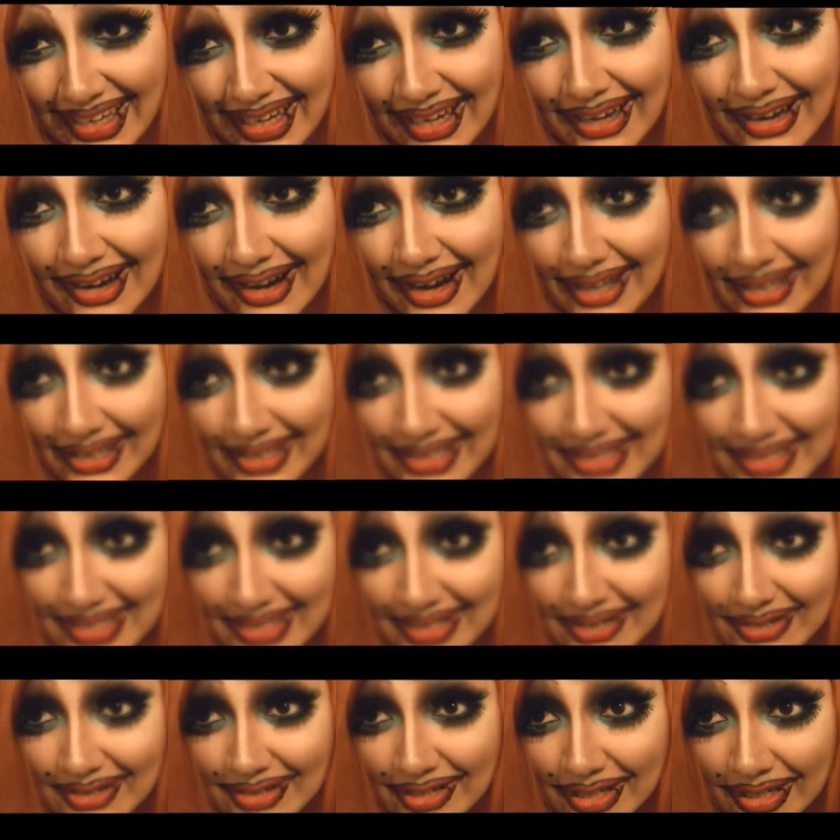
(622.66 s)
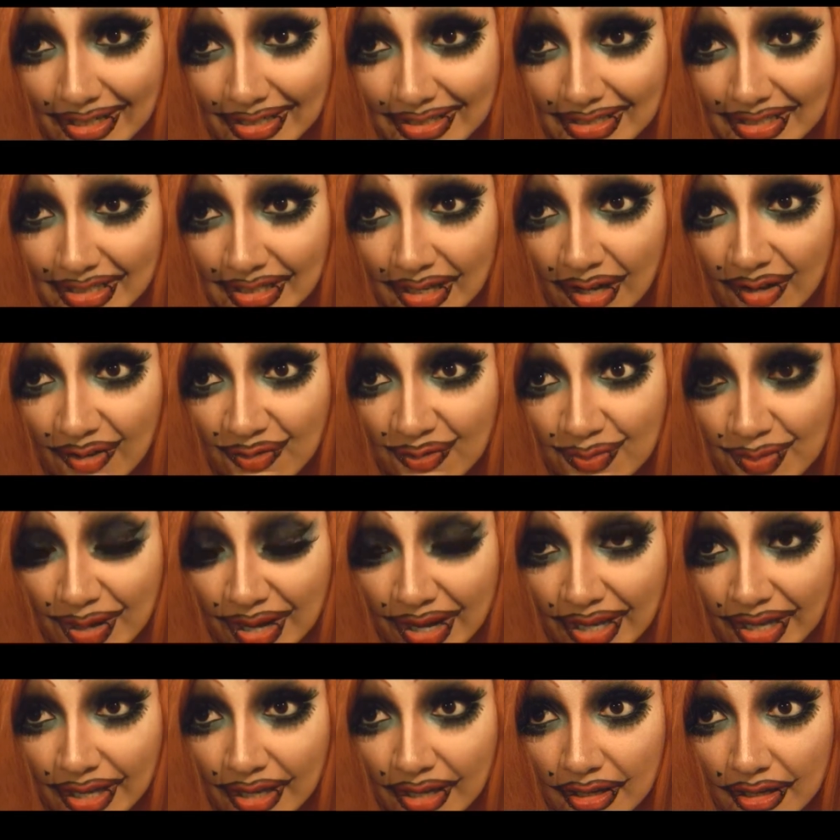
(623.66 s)
Or at least they're not of
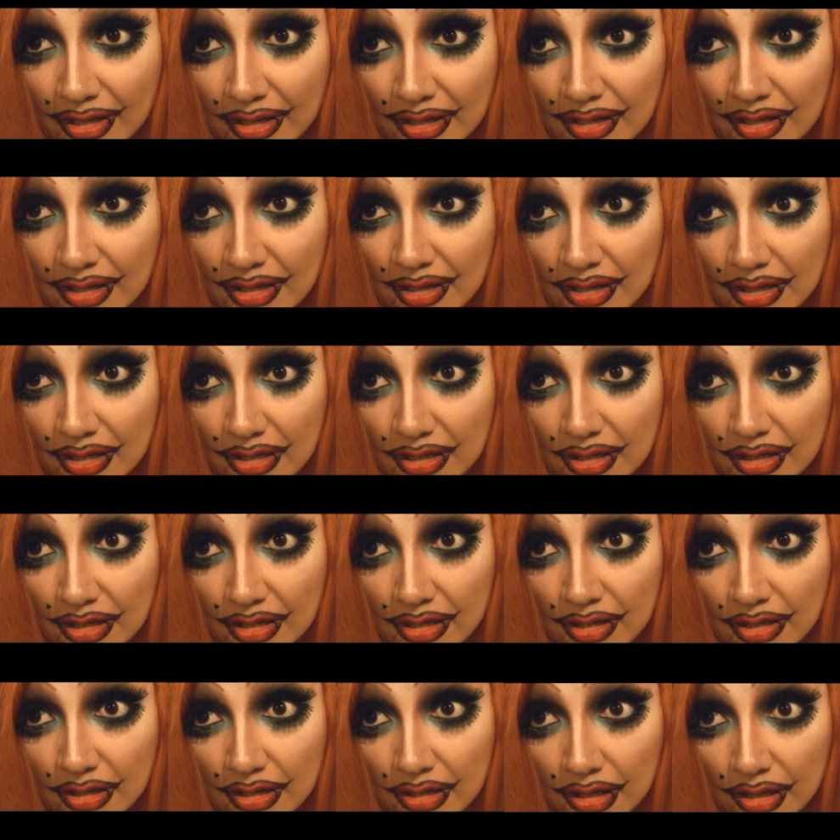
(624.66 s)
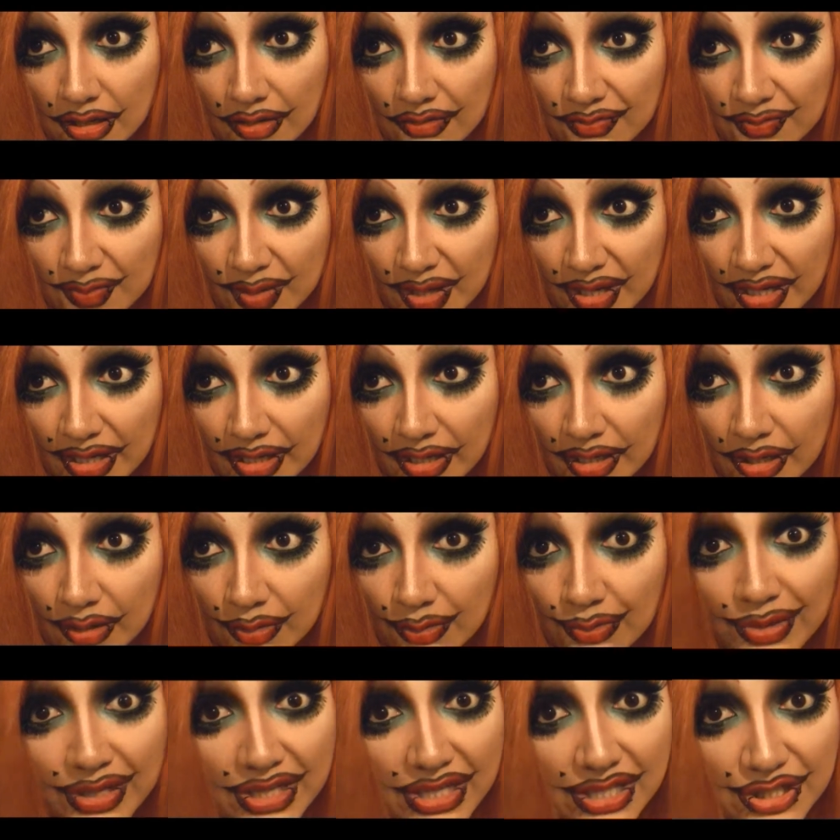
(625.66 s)
my... of my,
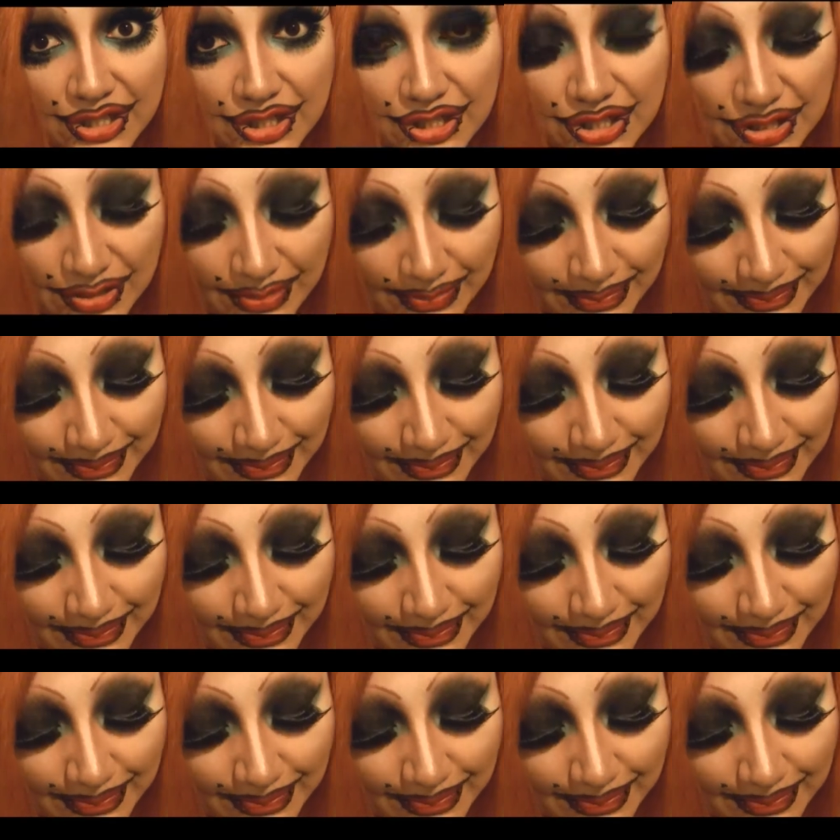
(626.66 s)
reach.